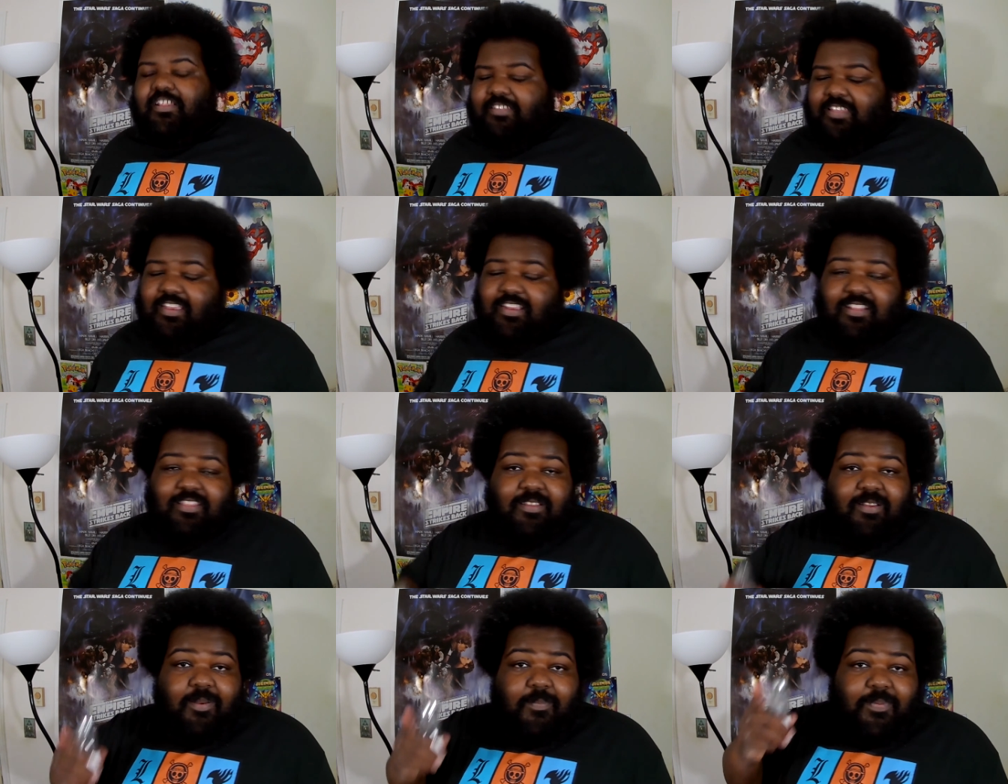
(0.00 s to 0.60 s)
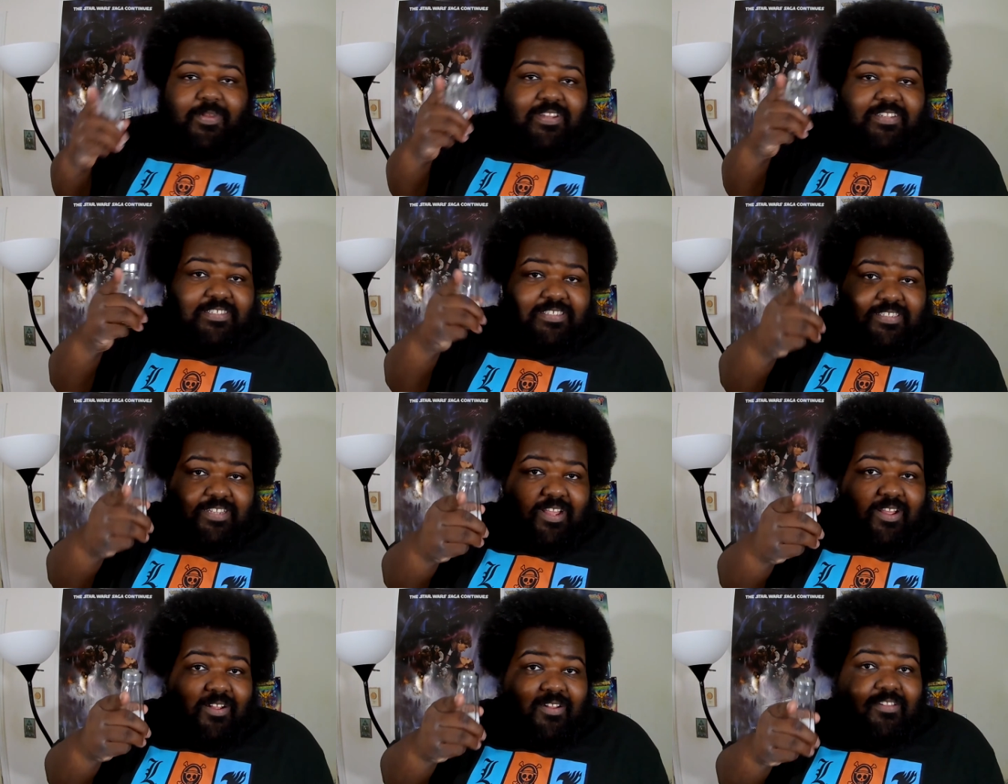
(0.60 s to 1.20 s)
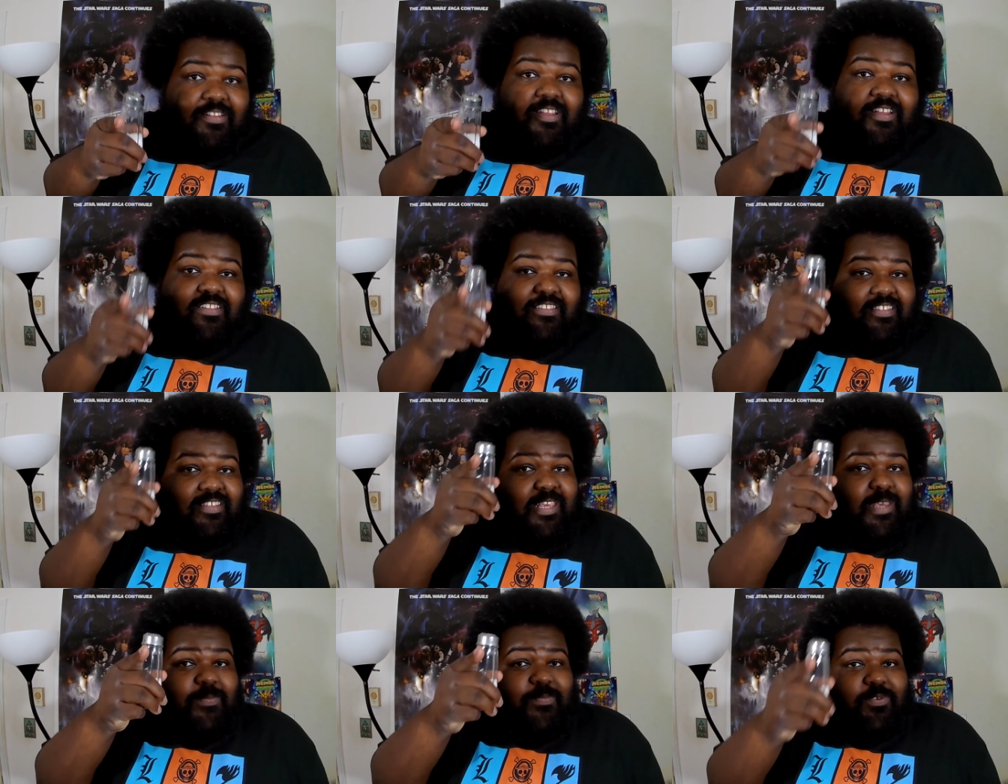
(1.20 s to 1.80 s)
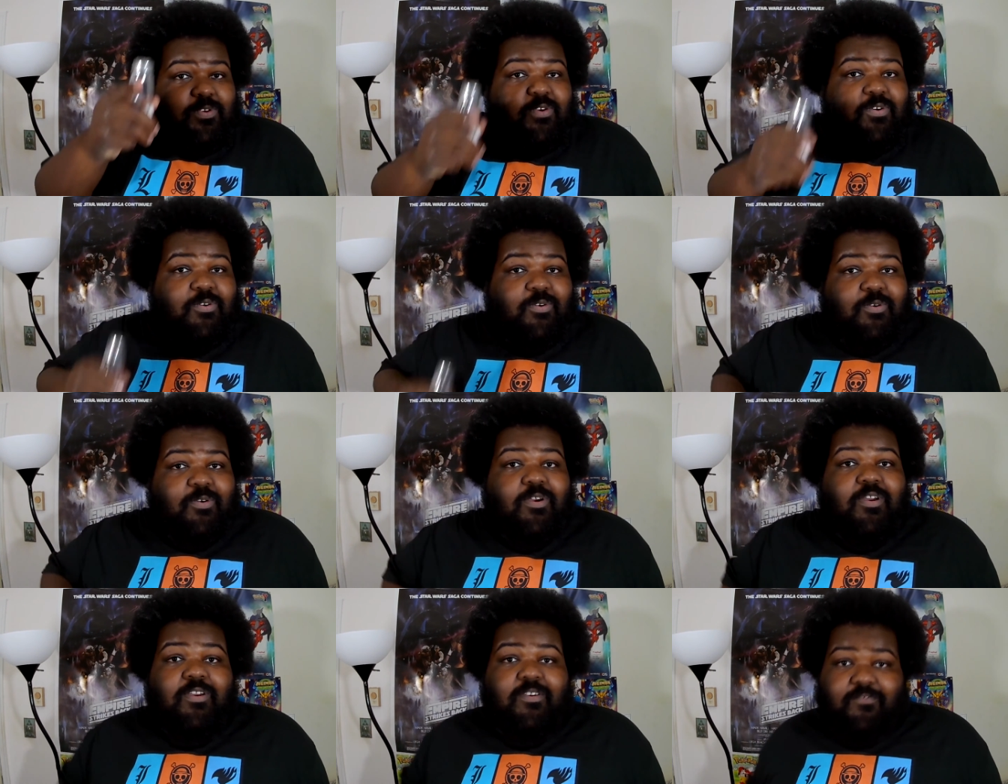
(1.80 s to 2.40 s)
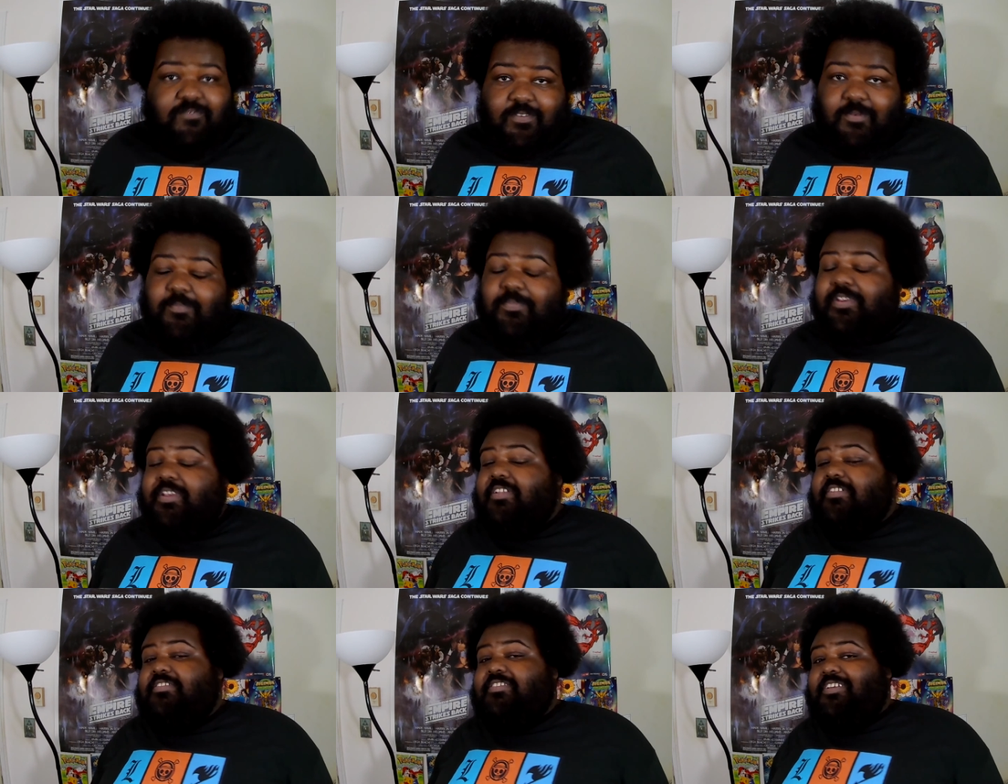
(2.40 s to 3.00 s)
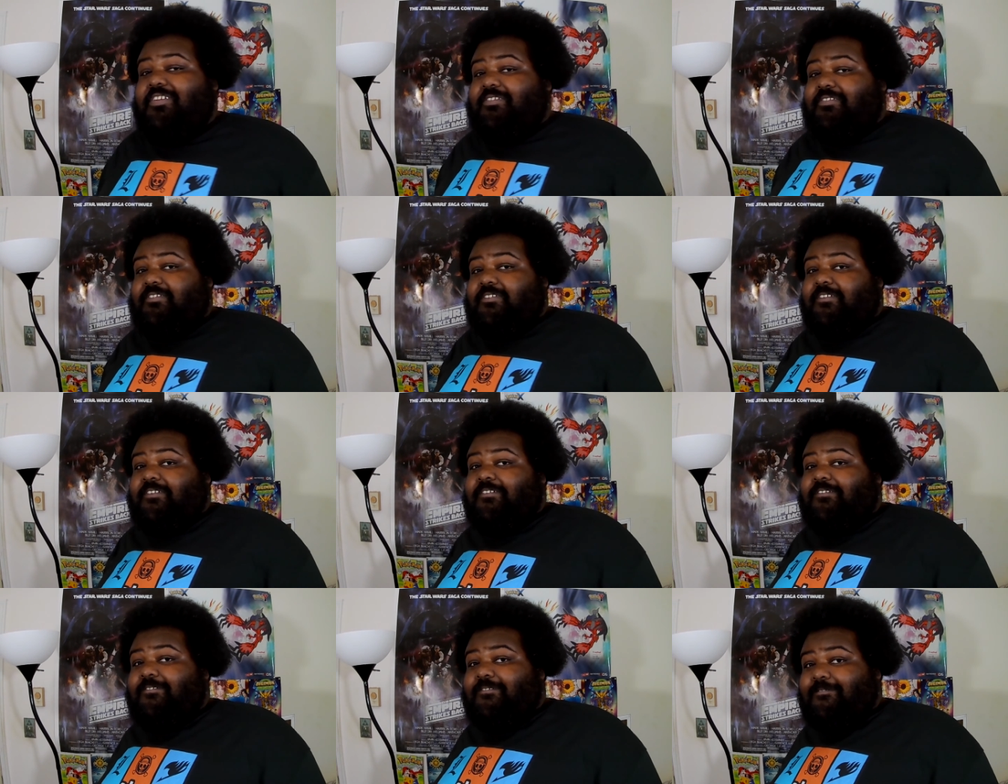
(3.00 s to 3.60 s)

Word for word: Take a little bit of salt to keep you from being salted.